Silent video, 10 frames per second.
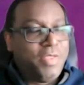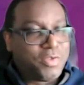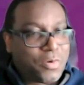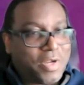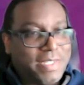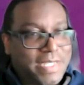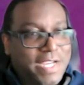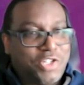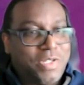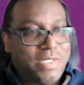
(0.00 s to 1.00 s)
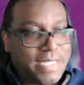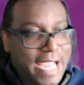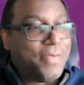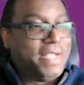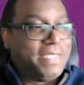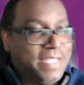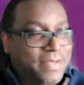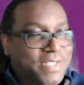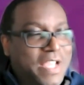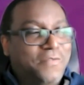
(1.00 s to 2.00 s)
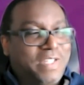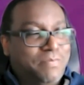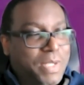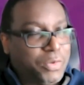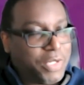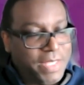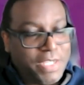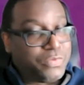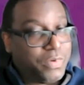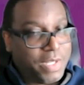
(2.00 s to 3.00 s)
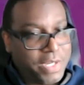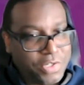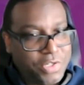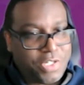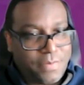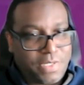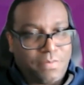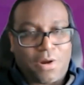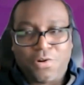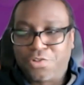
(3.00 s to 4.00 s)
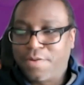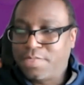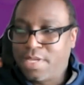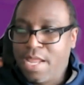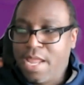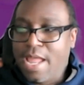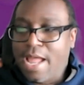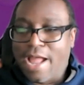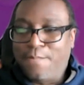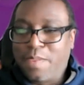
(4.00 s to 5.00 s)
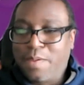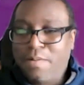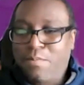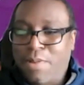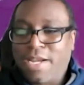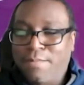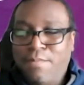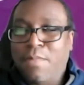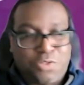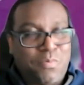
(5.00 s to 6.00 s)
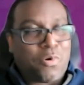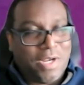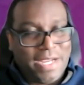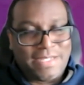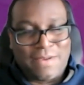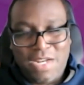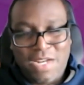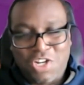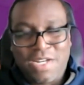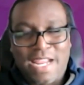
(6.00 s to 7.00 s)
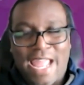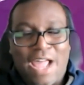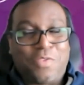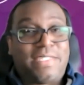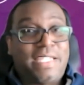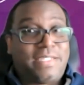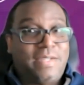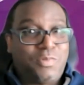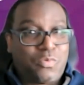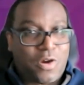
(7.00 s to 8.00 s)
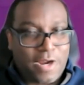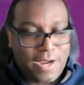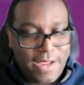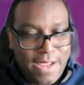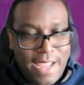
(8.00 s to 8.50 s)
these organizations, how they see themselves in building these relationships and partnerships. But most importantly, as I mentioned, how the systems work.